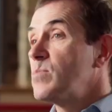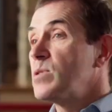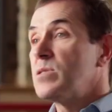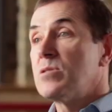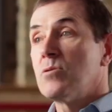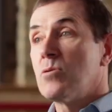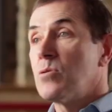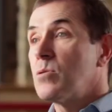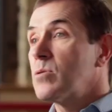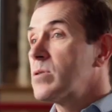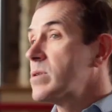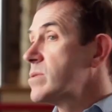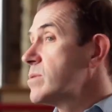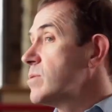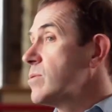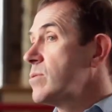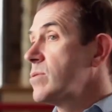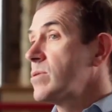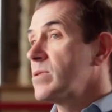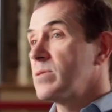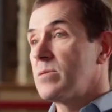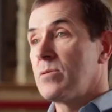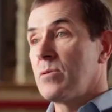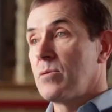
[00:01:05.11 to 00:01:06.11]
We talk and
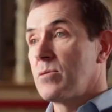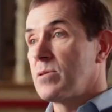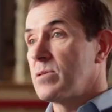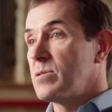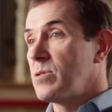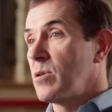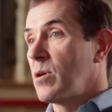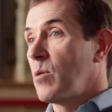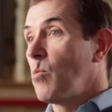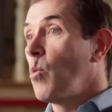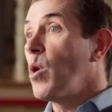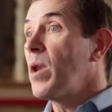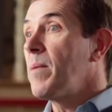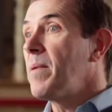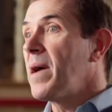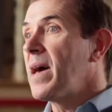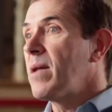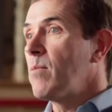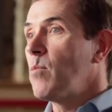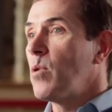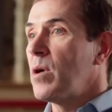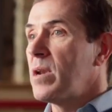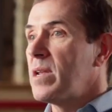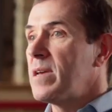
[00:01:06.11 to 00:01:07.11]
talk and talk and talk, and what
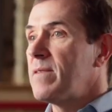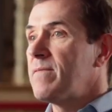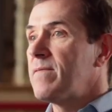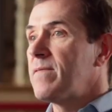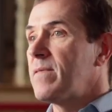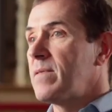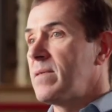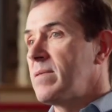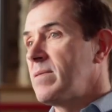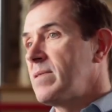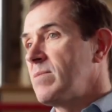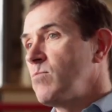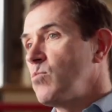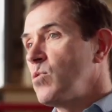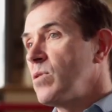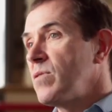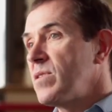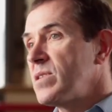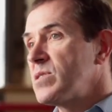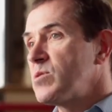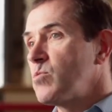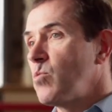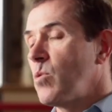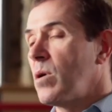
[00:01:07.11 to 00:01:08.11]
about, what if, and will
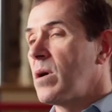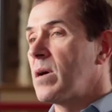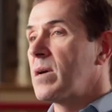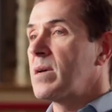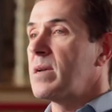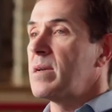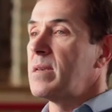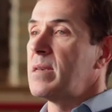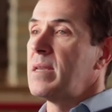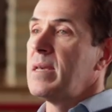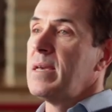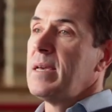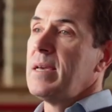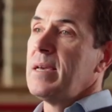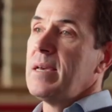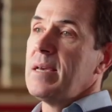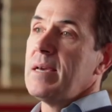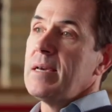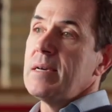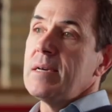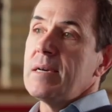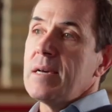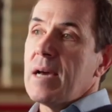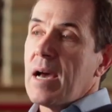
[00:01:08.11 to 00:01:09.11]
this work, and,
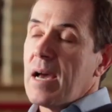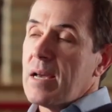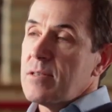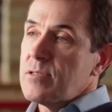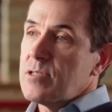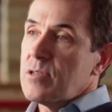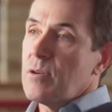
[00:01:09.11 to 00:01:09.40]
and